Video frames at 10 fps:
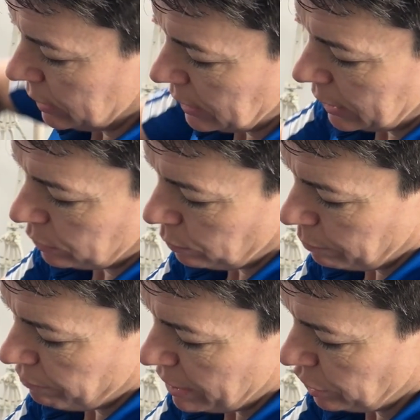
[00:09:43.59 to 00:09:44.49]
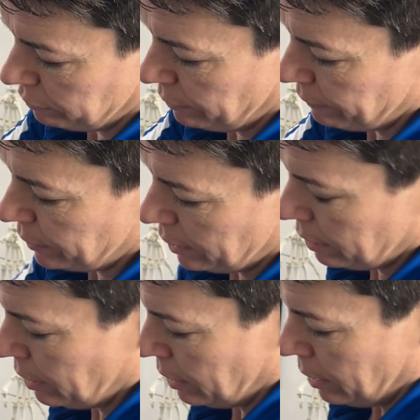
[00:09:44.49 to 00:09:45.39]
It takes all the pressure off the
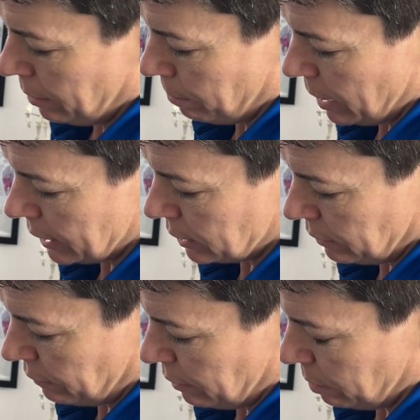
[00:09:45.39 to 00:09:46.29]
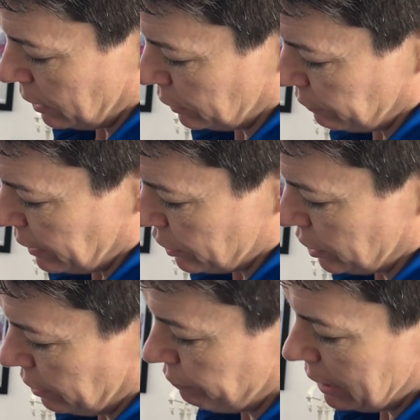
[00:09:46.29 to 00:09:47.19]
base of the plantar
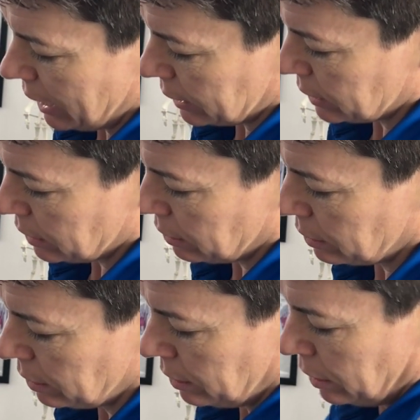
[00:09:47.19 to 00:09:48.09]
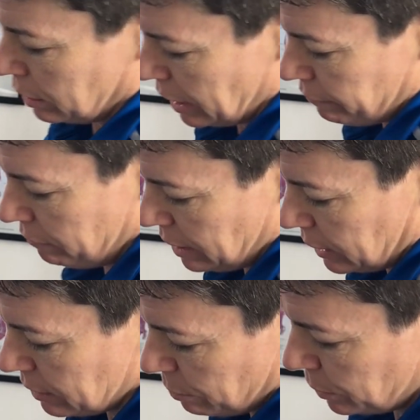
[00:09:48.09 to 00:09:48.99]
fascia. Relax. Okay,
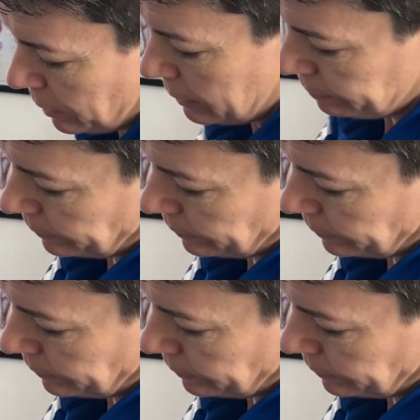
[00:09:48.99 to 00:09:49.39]
relax in between.